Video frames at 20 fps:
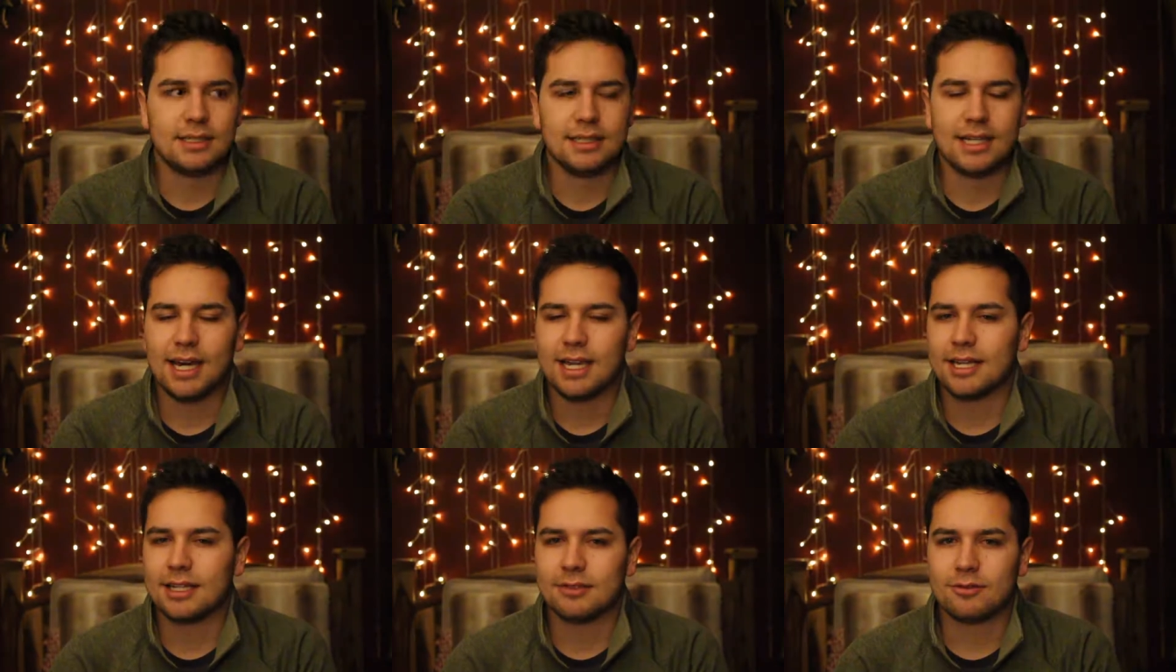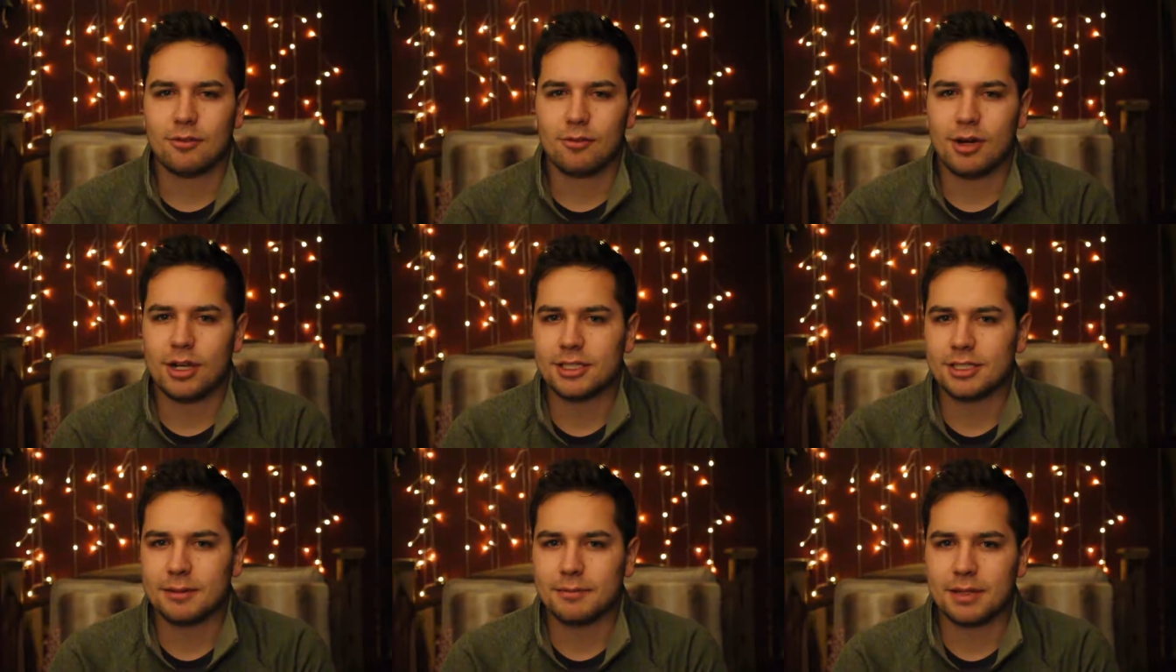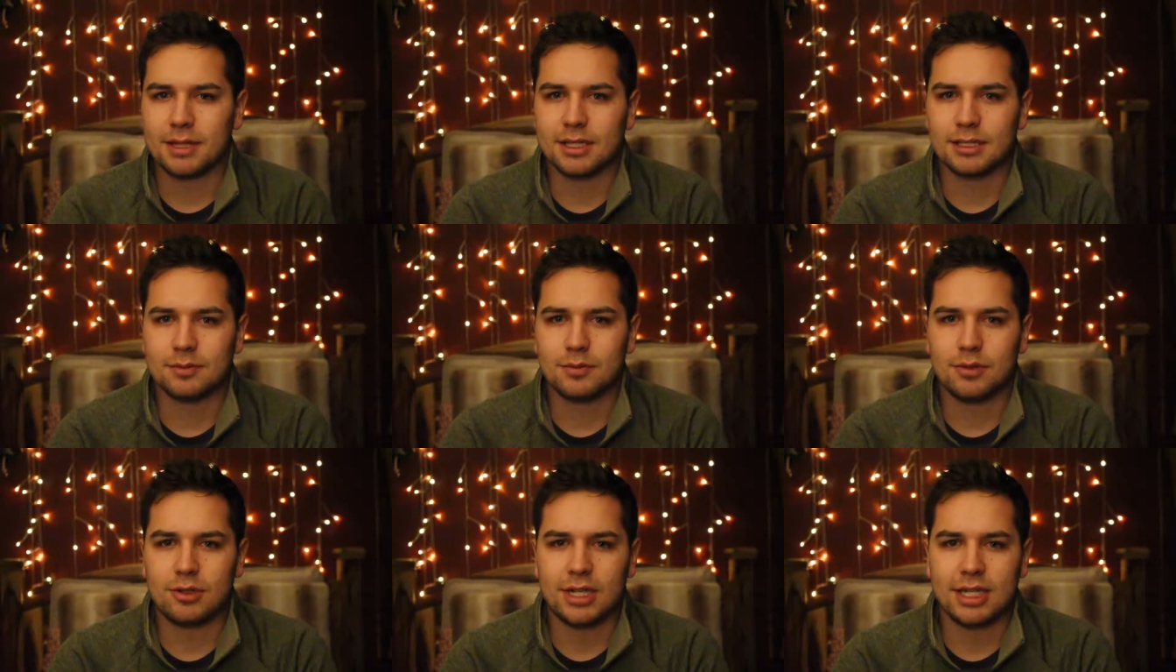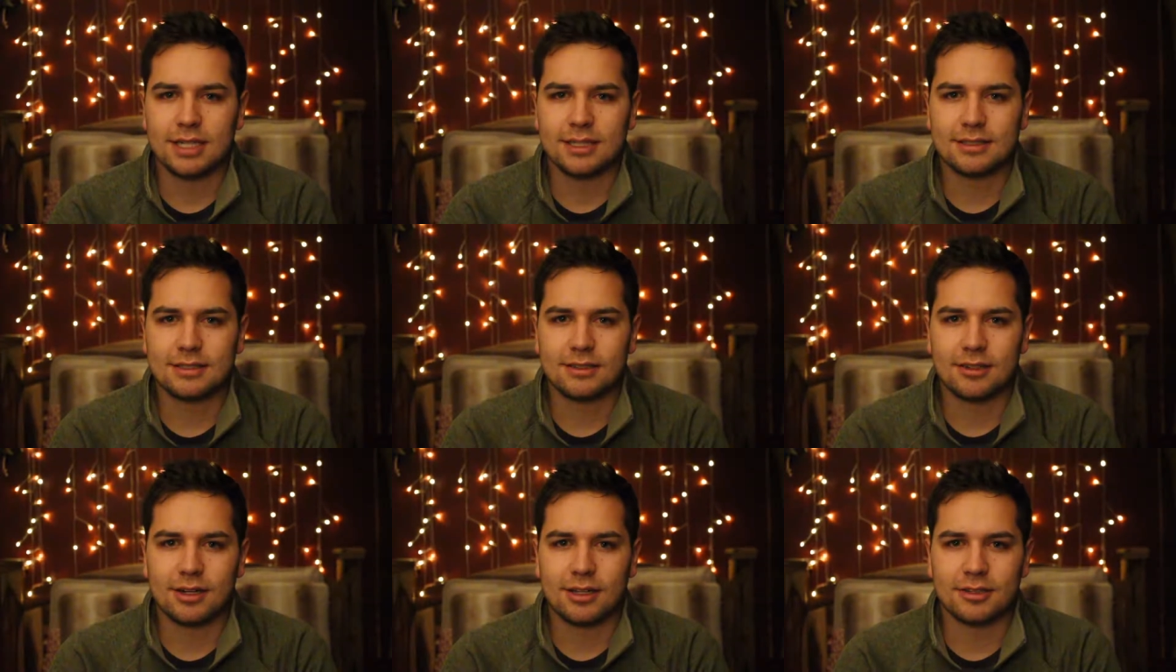Yeah, thanks for watching up to this point.
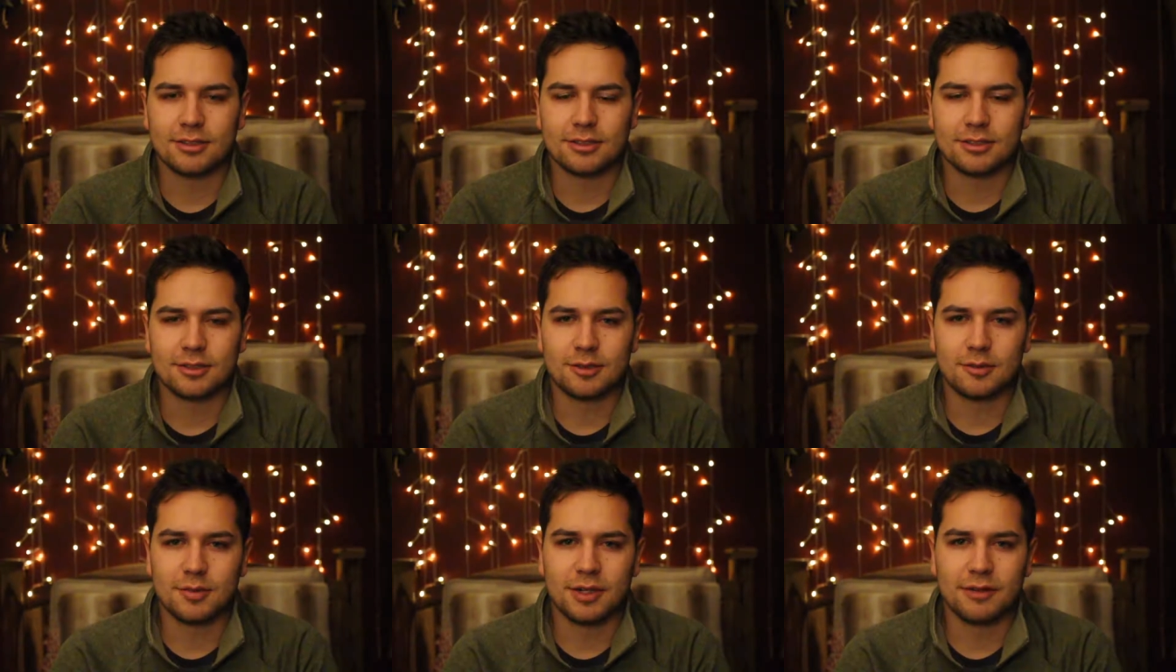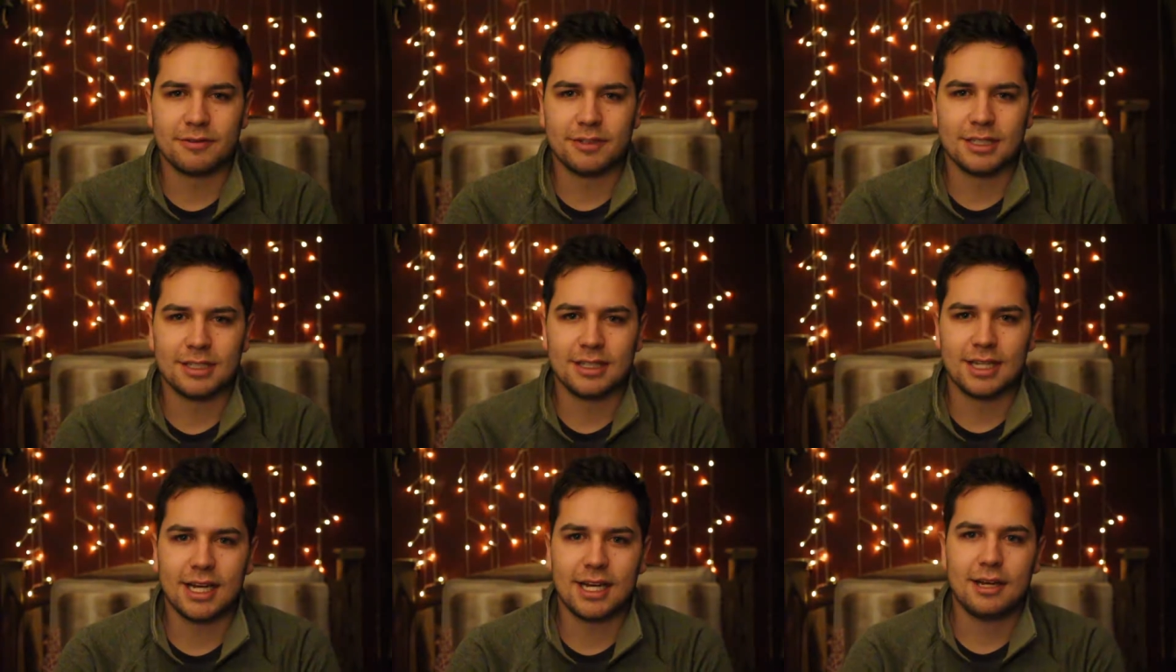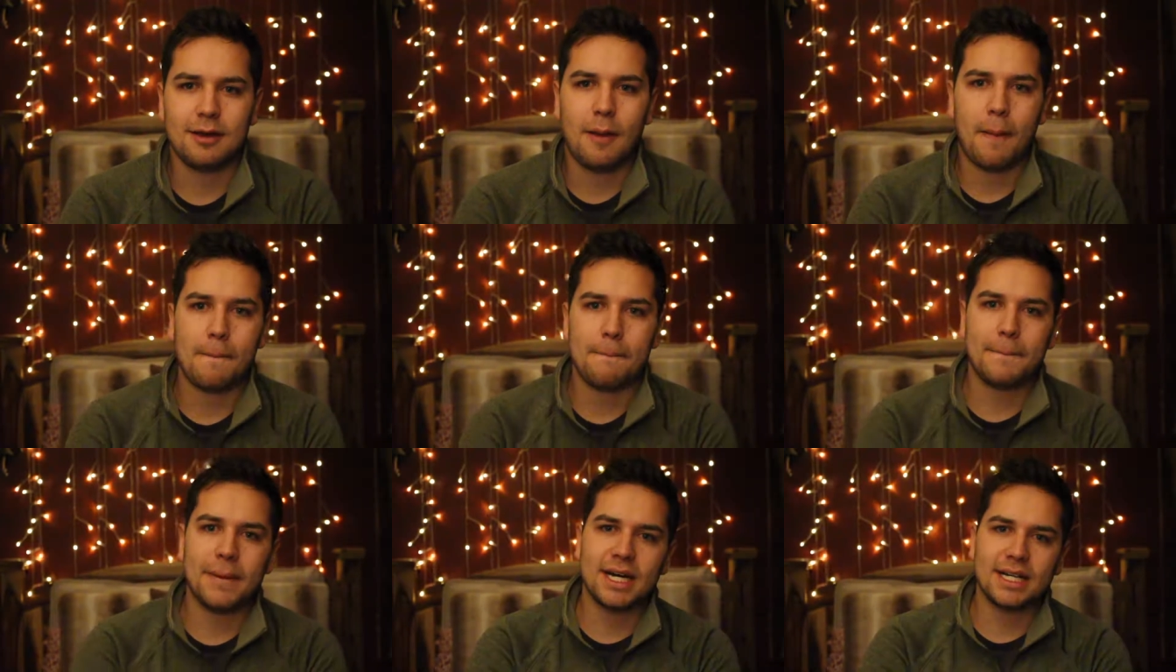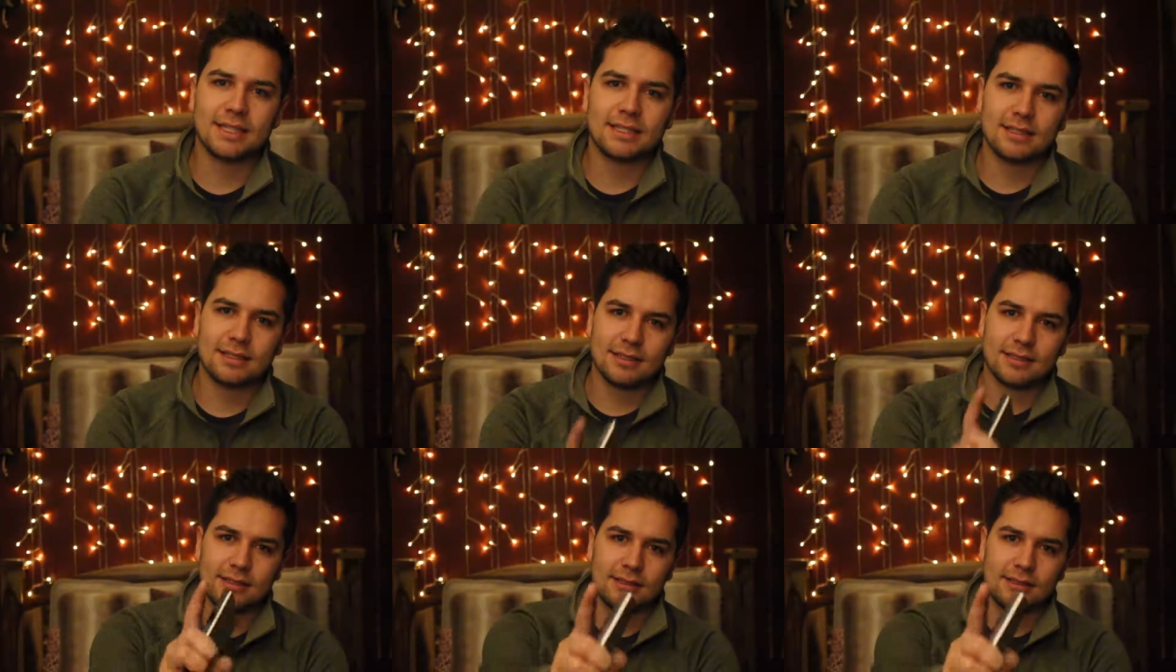Sorry there's a little bit of a delay, but